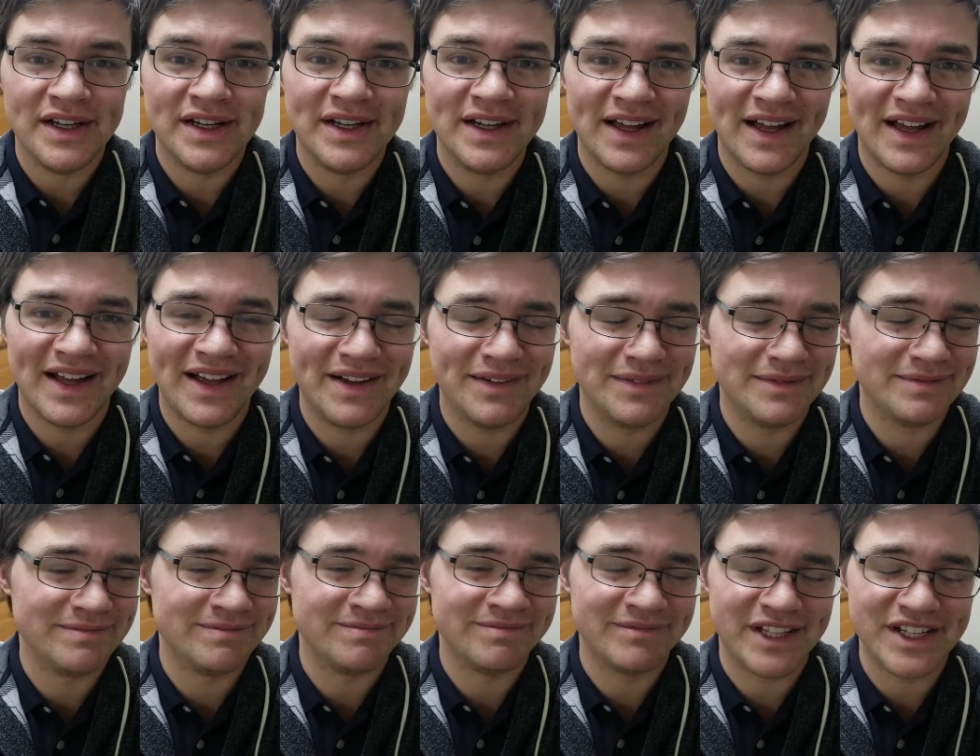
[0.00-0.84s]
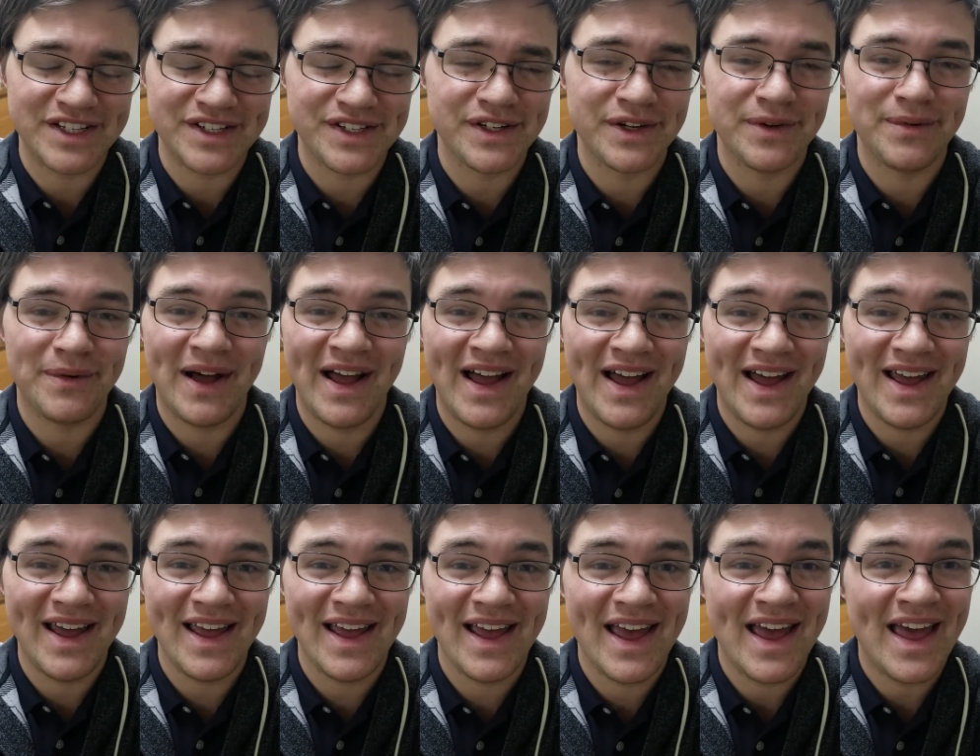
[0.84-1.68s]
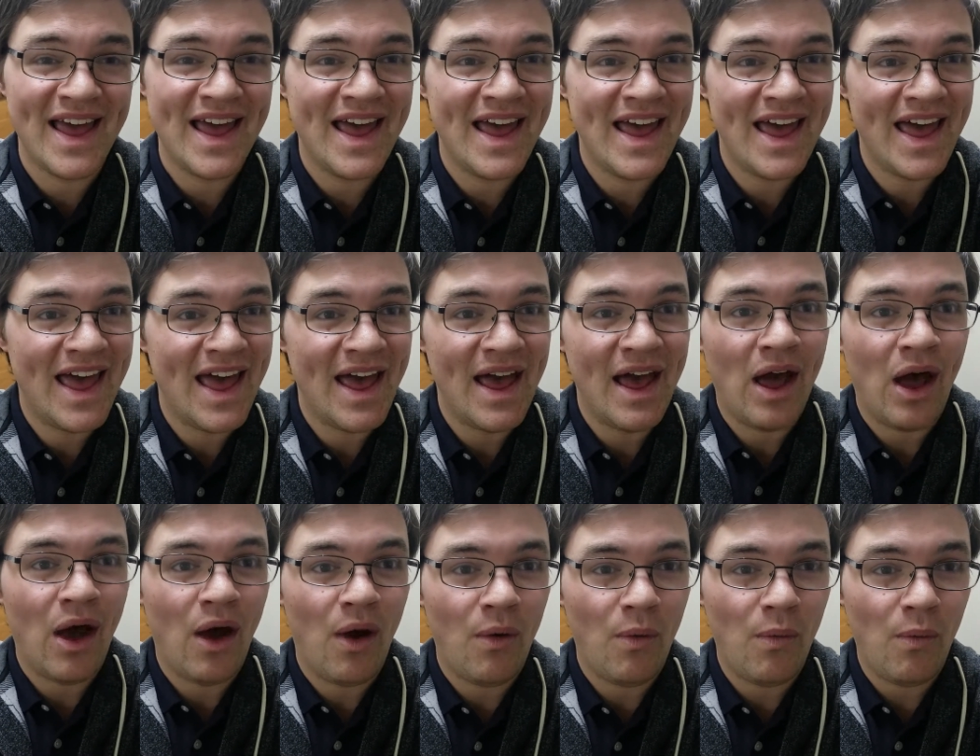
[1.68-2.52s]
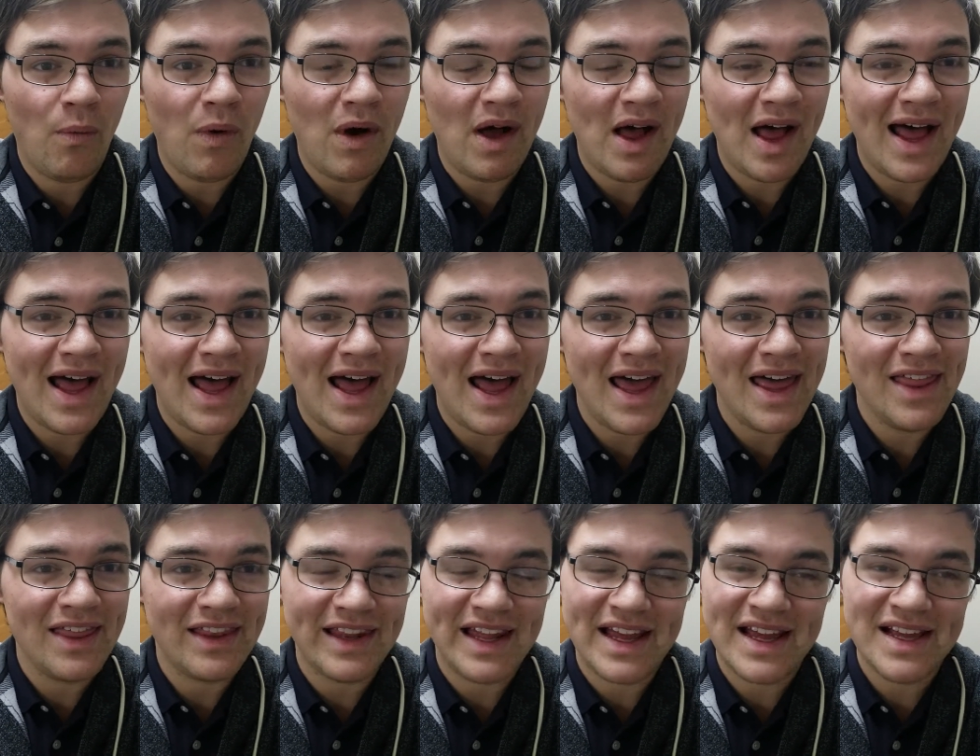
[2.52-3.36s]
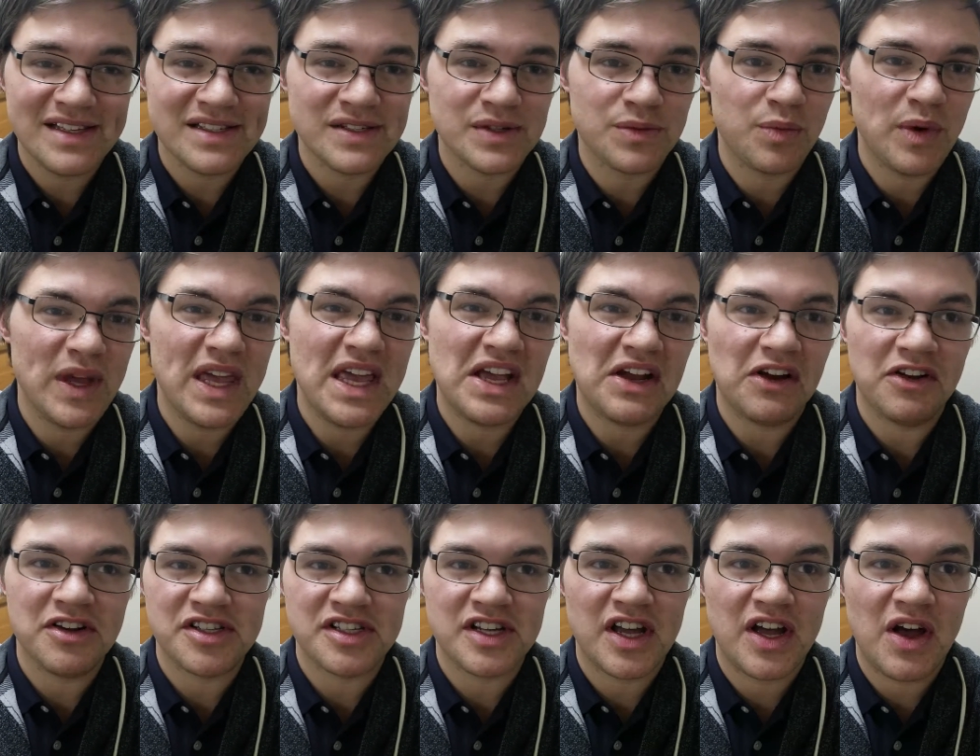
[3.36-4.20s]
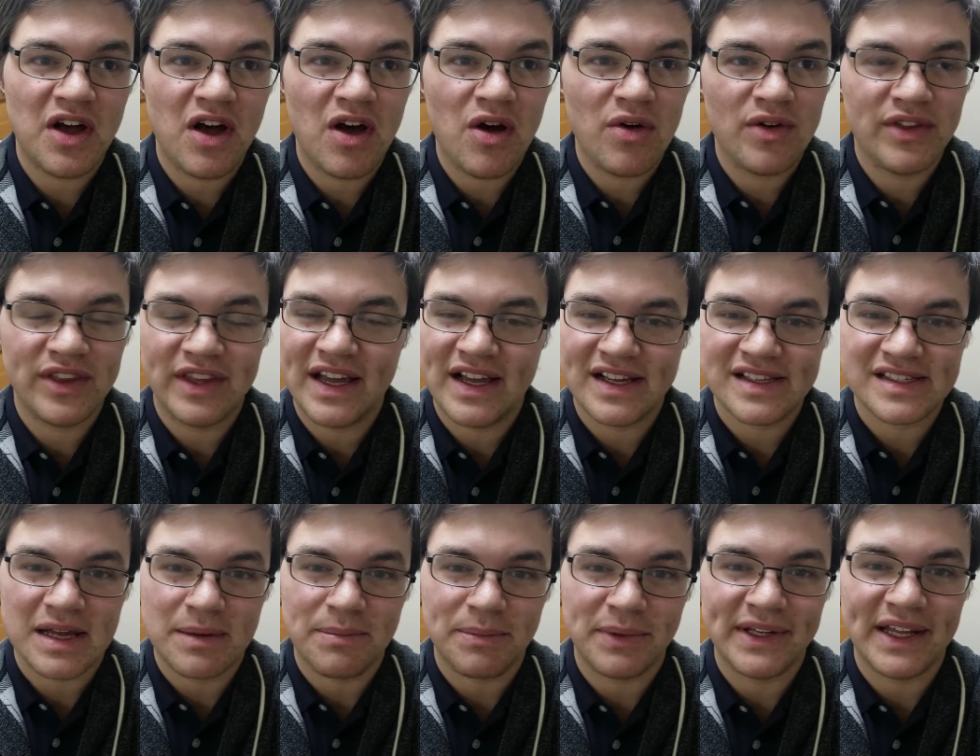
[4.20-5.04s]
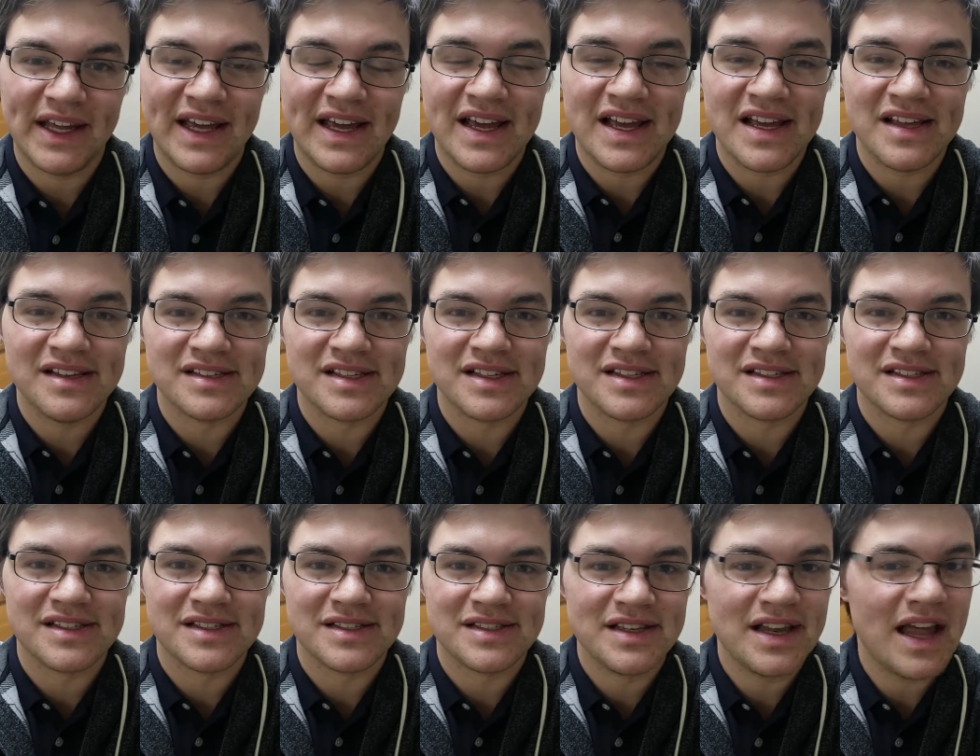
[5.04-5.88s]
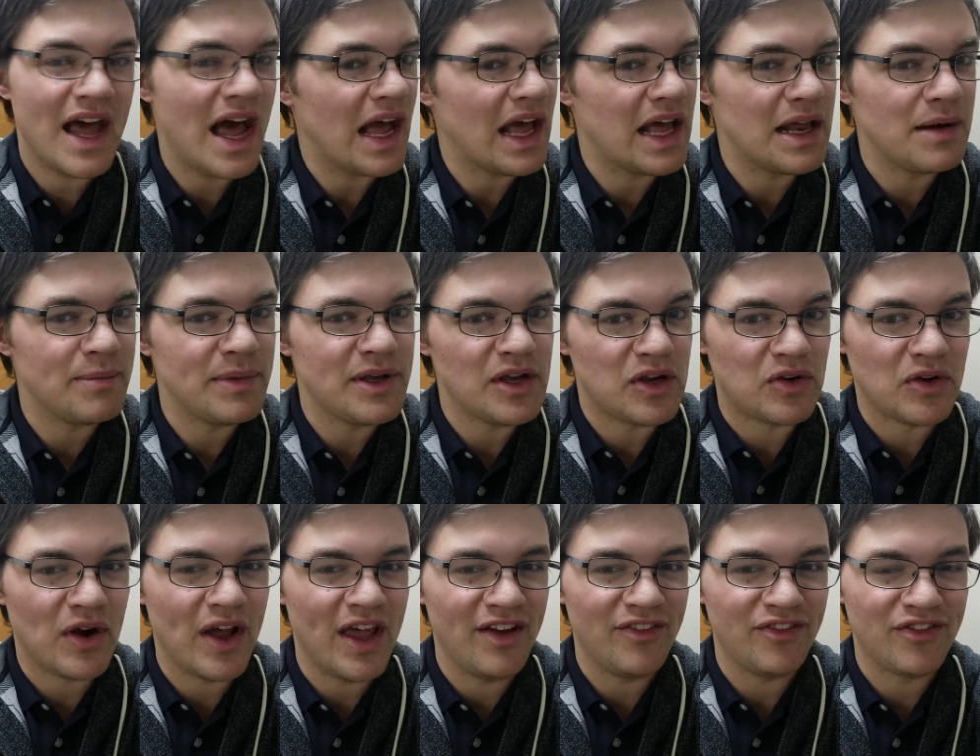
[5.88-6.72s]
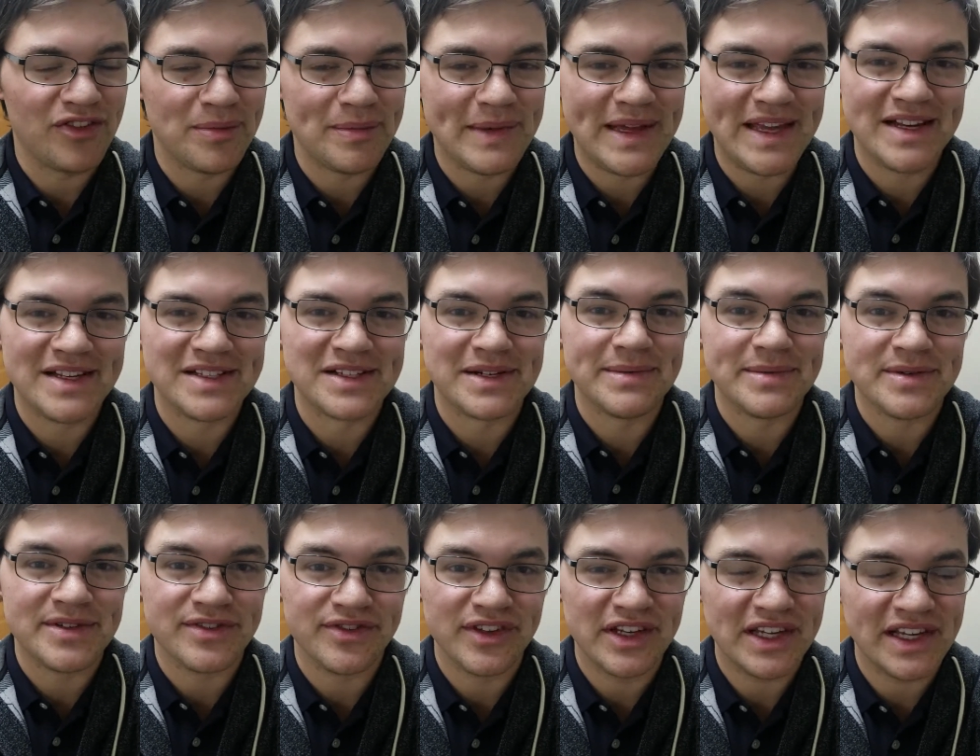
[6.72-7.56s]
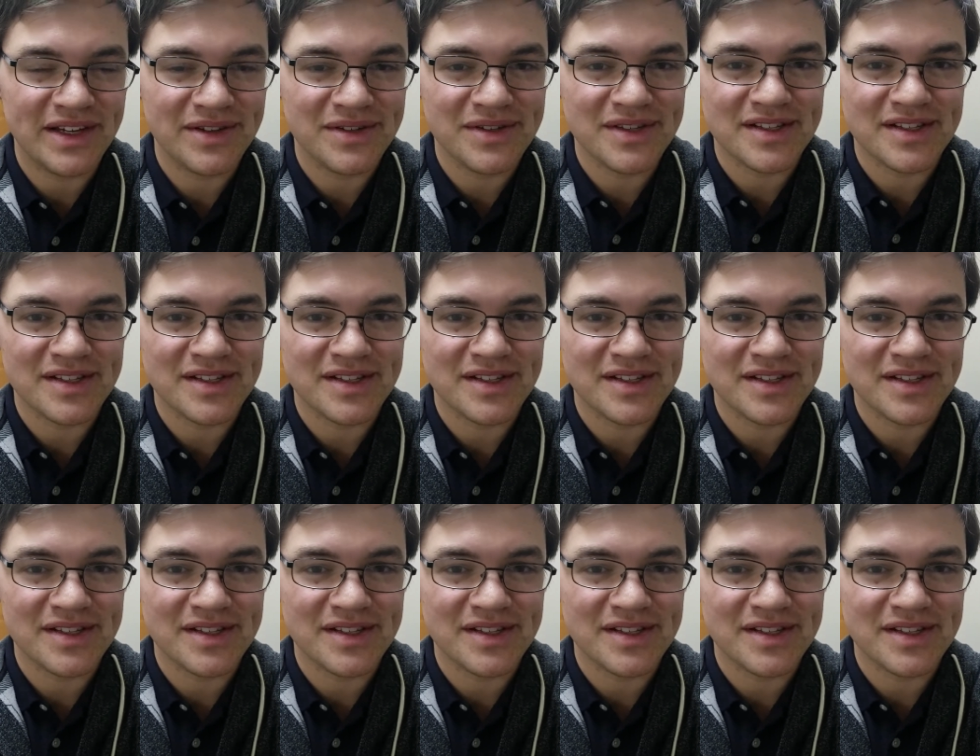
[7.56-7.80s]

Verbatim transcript: Um, let you know why why the last week or so and the next couple days is not going to be great for me in terms of videos.